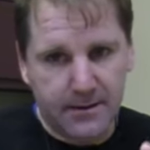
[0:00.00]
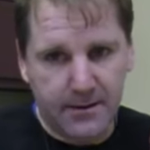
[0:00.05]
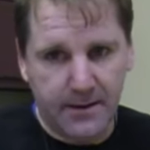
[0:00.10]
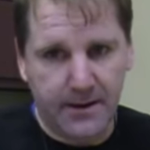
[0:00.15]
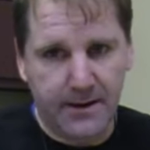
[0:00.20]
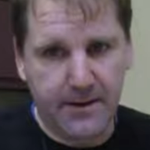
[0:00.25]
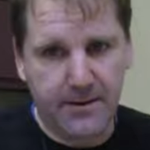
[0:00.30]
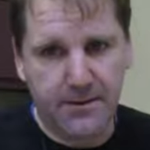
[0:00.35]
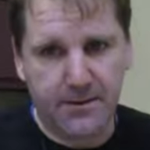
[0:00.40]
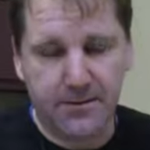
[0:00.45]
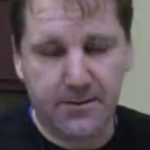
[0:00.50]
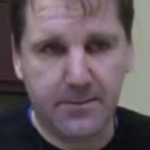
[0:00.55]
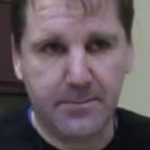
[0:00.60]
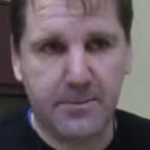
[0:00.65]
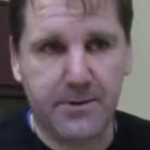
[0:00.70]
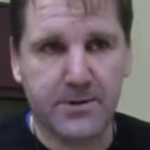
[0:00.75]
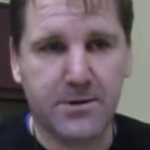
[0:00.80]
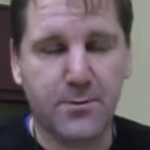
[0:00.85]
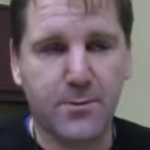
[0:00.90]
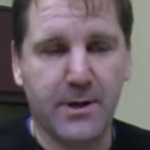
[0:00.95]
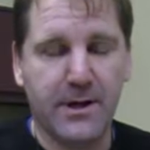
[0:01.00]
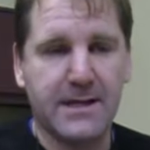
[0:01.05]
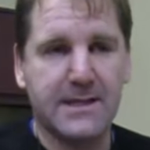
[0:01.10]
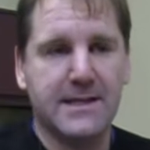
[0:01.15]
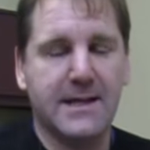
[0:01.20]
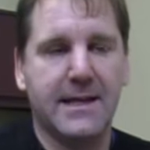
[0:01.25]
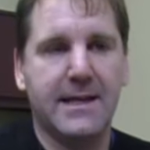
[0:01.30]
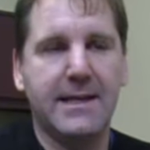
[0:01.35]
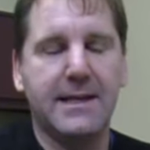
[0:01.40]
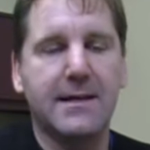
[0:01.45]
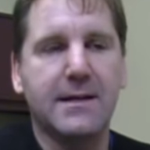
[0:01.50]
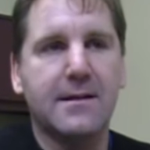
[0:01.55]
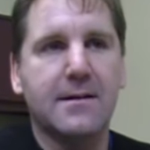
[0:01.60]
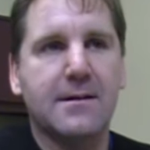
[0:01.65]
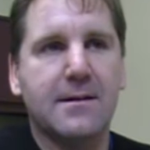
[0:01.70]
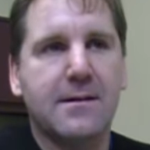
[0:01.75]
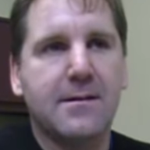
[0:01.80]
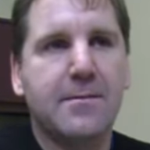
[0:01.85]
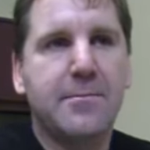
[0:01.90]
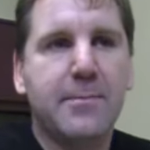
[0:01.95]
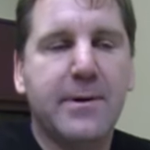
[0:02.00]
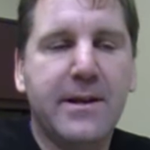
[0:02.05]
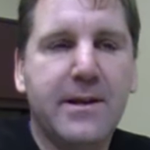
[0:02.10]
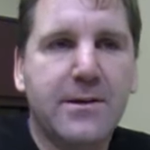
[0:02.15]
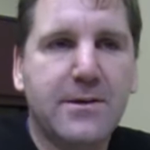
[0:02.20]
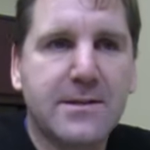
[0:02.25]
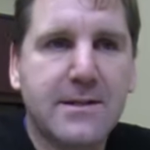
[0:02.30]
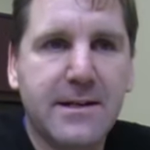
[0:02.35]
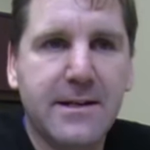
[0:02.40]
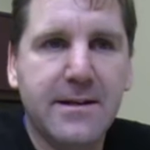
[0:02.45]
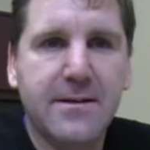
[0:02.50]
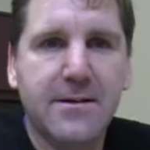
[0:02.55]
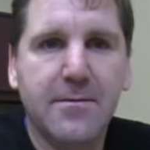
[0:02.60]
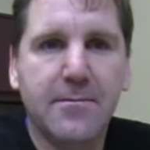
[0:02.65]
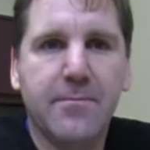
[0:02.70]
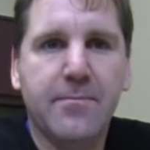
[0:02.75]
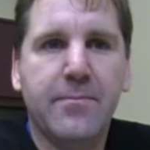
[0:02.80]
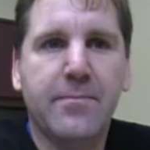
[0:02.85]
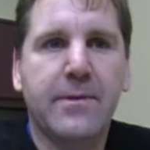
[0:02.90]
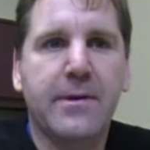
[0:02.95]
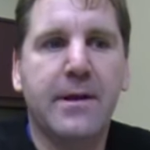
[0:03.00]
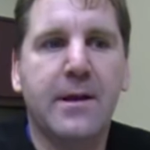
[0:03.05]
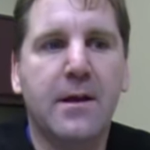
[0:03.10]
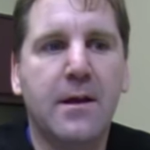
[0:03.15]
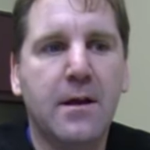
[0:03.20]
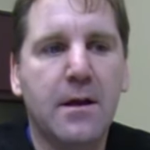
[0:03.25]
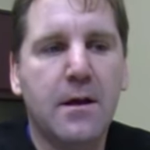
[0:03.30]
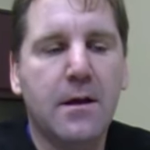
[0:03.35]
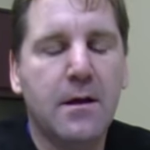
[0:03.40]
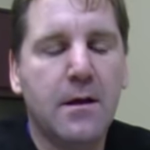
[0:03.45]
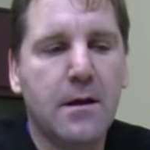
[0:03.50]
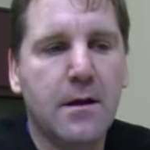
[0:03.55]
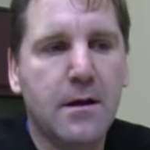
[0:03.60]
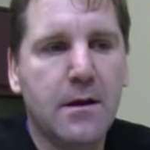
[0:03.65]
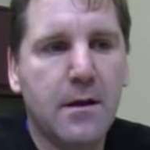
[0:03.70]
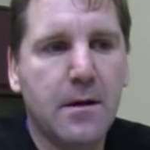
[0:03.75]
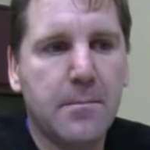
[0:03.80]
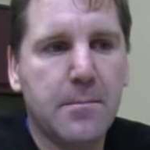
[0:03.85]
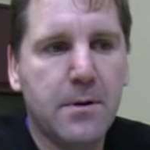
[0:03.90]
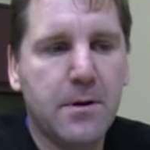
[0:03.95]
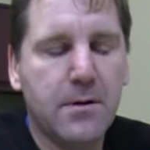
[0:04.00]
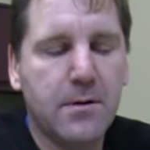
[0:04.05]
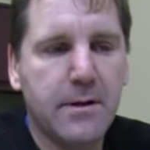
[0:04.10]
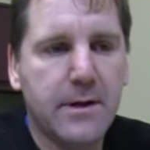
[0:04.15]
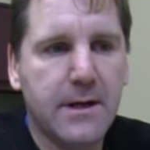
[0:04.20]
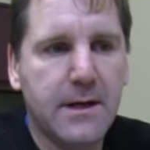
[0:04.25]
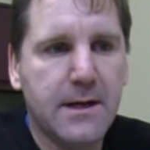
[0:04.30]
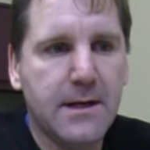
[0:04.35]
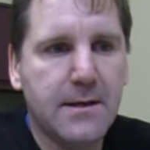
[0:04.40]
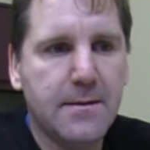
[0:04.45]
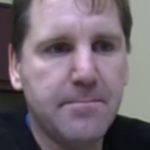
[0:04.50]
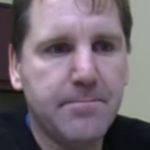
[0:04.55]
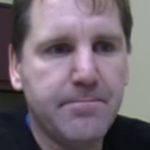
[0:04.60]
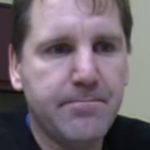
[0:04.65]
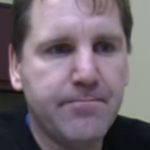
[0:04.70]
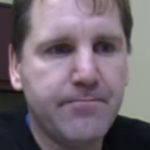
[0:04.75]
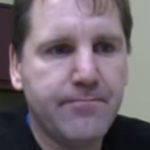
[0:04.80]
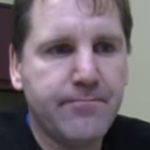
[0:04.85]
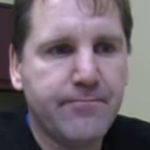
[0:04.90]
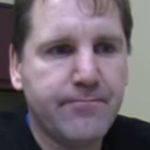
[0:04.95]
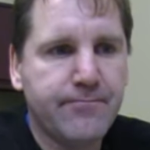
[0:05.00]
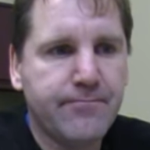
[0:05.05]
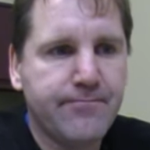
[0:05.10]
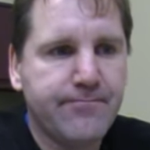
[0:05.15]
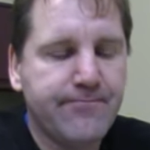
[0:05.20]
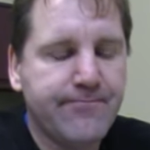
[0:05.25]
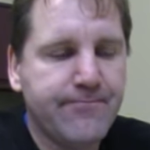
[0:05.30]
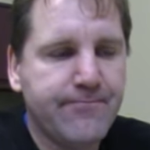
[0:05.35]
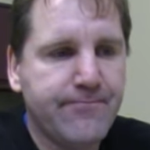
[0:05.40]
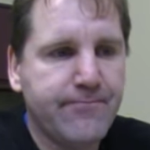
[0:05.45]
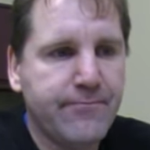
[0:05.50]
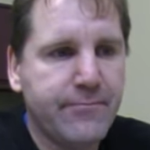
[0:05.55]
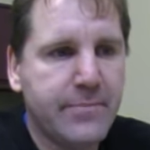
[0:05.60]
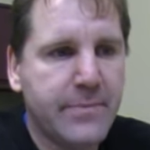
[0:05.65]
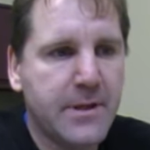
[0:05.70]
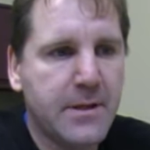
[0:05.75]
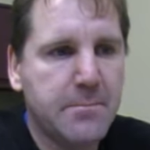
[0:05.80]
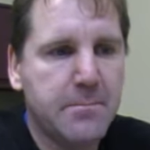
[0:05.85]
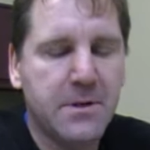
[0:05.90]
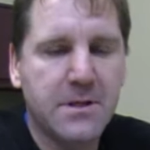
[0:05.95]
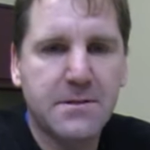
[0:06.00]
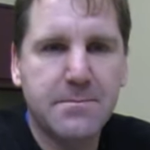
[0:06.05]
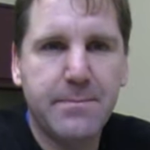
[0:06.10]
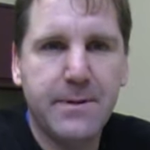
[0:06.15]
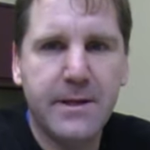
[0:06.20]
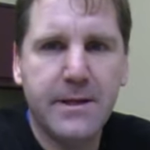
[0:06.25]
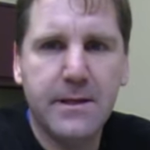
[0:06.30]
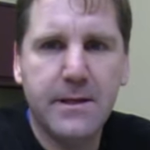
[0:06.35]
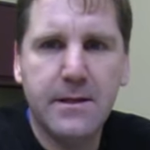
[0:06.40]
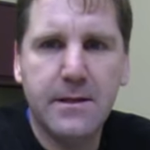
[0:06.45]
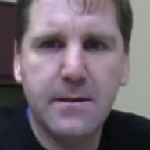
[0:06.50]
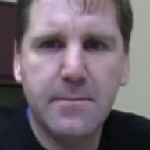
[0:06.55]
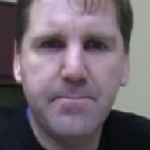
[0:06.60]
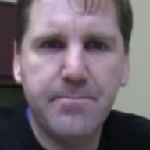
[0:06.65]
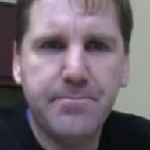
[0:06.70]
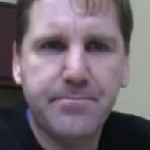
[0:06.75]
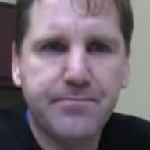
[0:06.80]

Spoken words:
I know it'll be as quick as I can. But here's the deal. About, must be,